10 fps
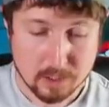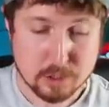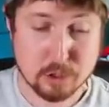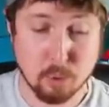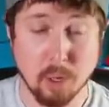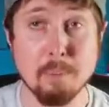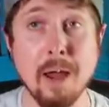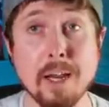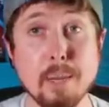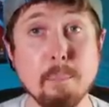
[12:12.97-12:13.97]

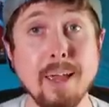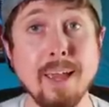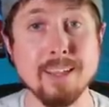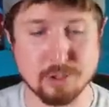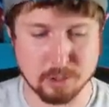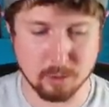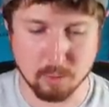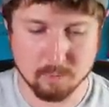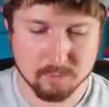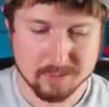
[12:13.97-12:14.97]
Scorbunny,
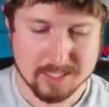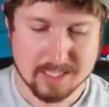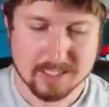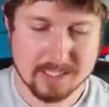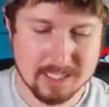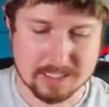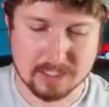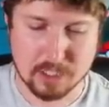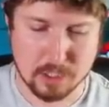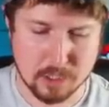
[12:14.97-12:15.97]
Pikachu,
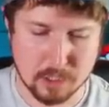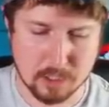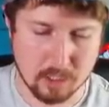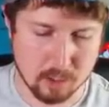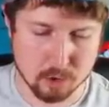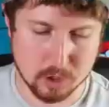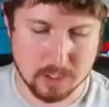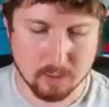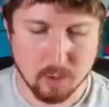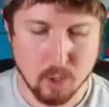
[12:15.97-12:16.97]
Sinistea
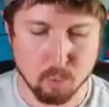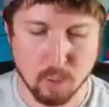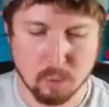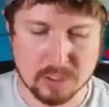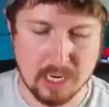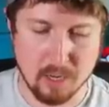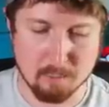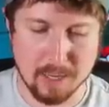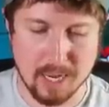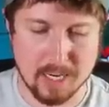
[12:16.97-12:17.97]
Energy,
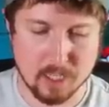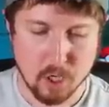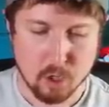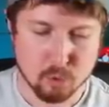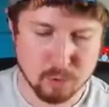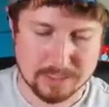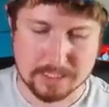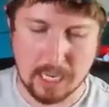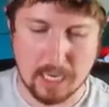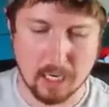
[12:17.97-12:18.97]
Rotombike,
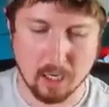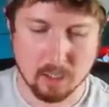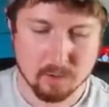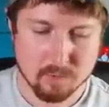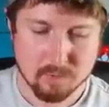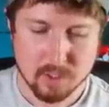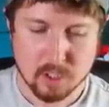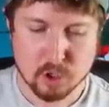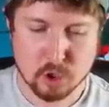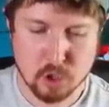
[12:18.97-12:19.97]
Drizzile,
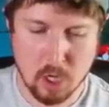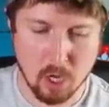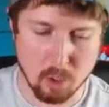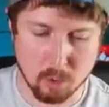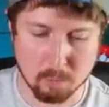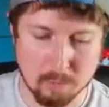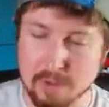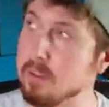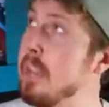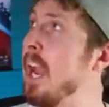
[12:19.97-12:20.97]
Snom.
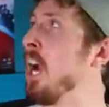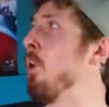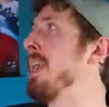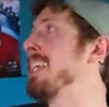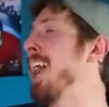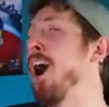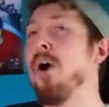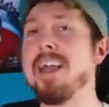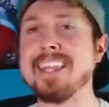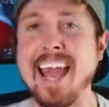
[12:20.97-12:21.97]
There we
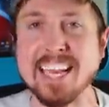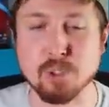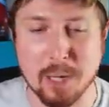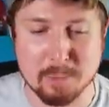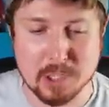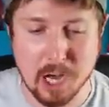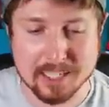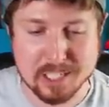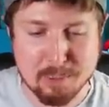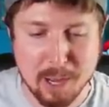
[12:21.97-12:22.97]
go. That's what I'm
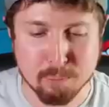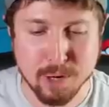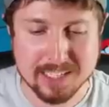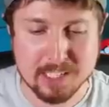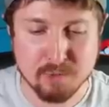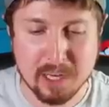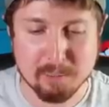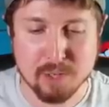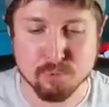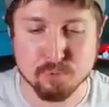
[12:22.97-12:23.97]
talking about, Breaking
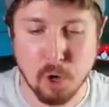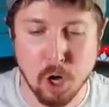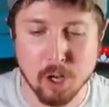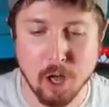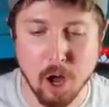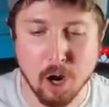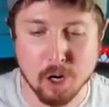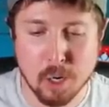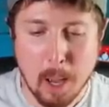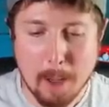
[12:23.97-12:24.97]
Family. Full
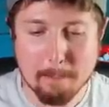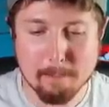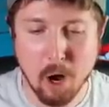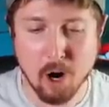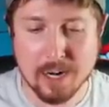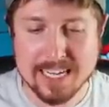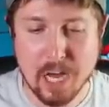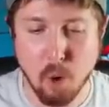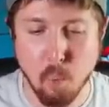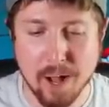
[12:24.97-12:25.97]
Art
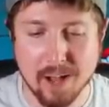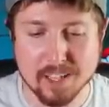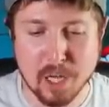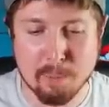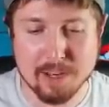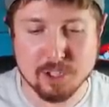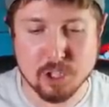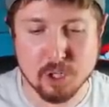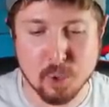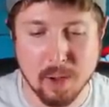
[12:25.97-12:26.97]
Marnie, welcome
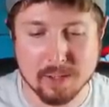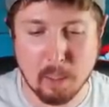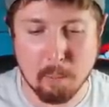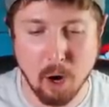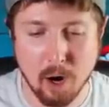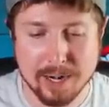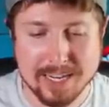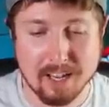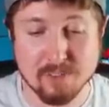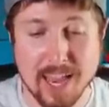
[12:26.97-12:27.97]
to the
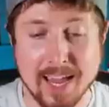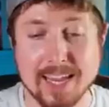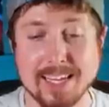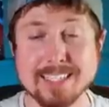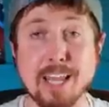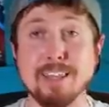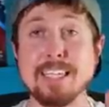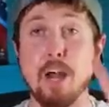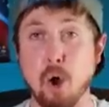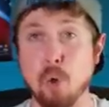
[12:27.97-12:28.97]
party. If that is
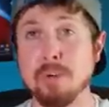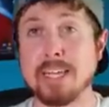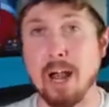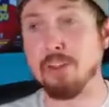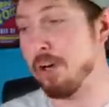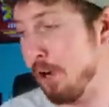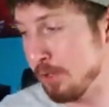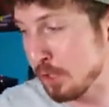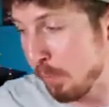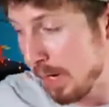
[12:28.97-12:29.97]
the only other
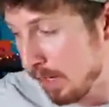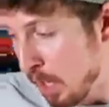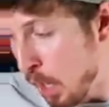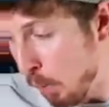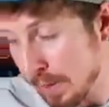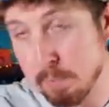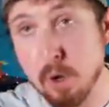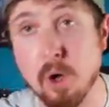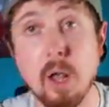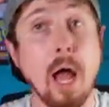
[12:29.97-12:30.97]
Ultra Rare we
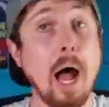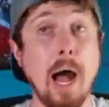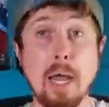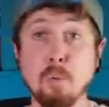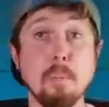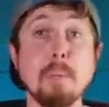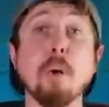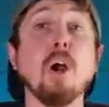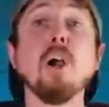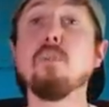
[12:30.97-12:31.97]
pull, I will be
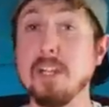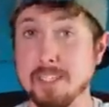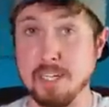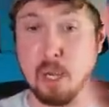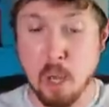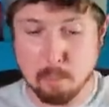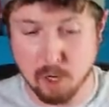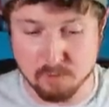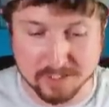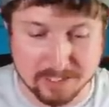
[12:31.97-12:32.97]
perfectly
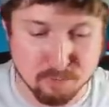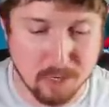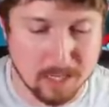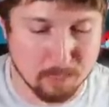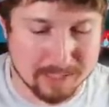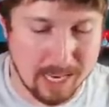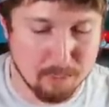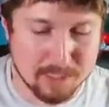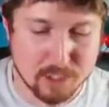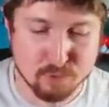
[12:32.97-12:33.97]
fine with
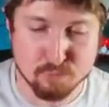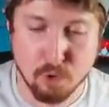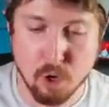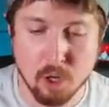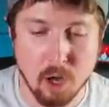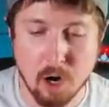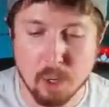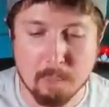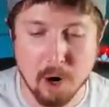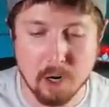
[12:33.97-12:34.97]
that, because Full
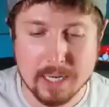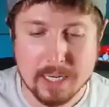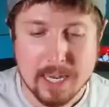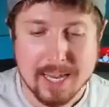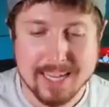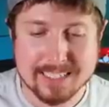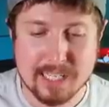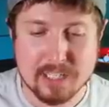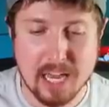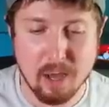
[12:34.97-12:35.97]
Art Marnie is
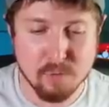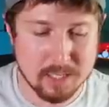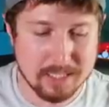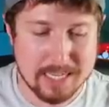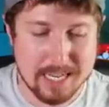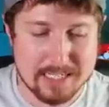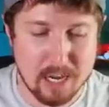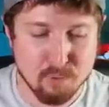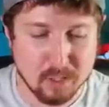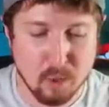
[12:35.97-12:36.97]

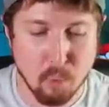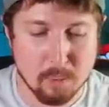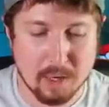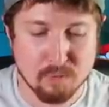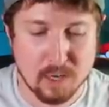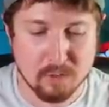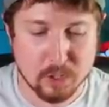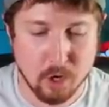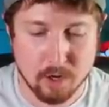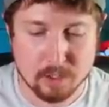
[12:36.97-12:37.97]
definitely one of my
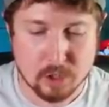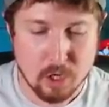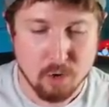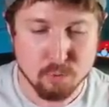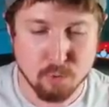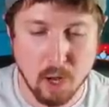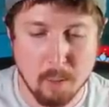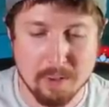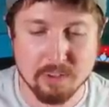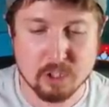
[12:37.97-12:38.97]
favorite cards
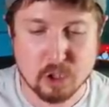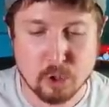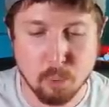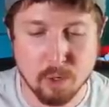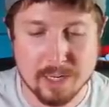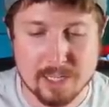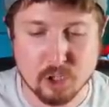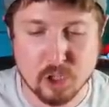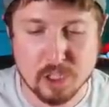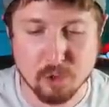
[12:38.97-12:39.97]
from the Sword and
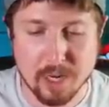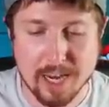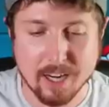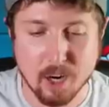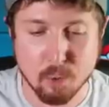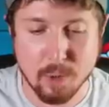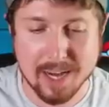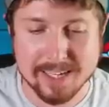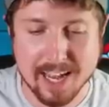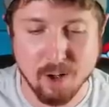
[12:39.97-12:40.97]
Shield era
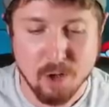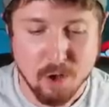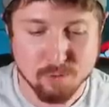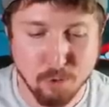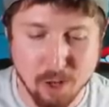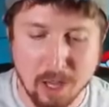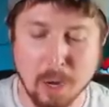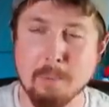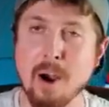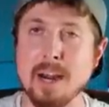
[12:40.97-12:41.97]
right now. Full
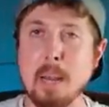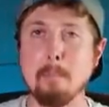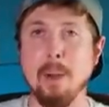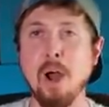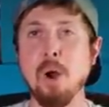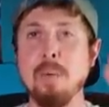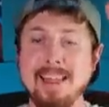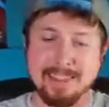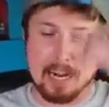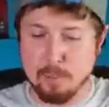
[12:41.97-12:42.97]
Art Marnie, boom,
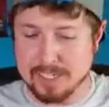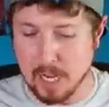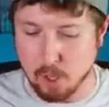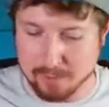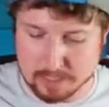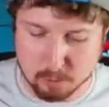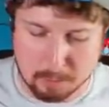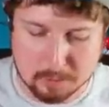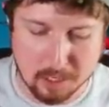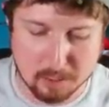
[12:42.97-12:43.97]
there we go. That's what
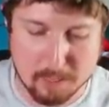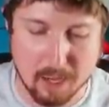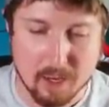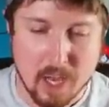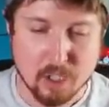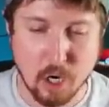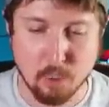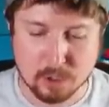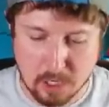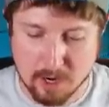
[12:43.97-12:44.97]
I'm talking about.
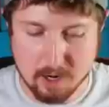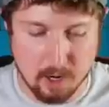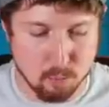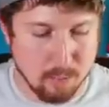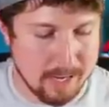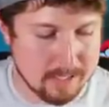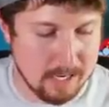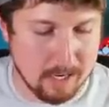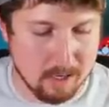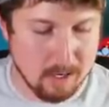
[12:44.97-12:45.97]
Code card right
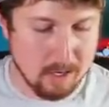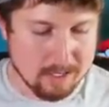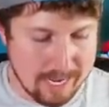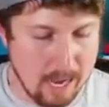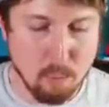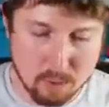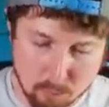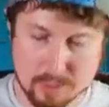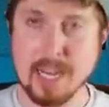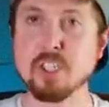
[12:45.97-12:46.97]
there. Now
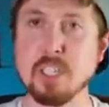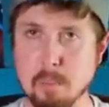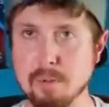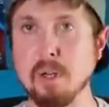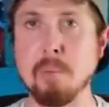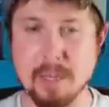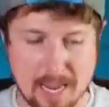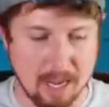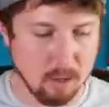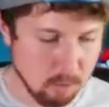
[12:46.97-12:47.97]
we're catching up a little bit
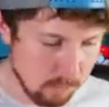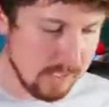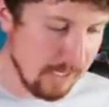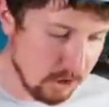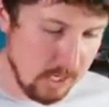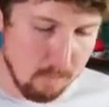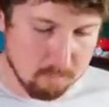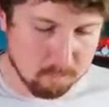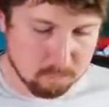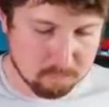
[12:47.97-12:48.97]
now. We're catching
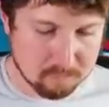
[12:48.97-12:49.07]
up.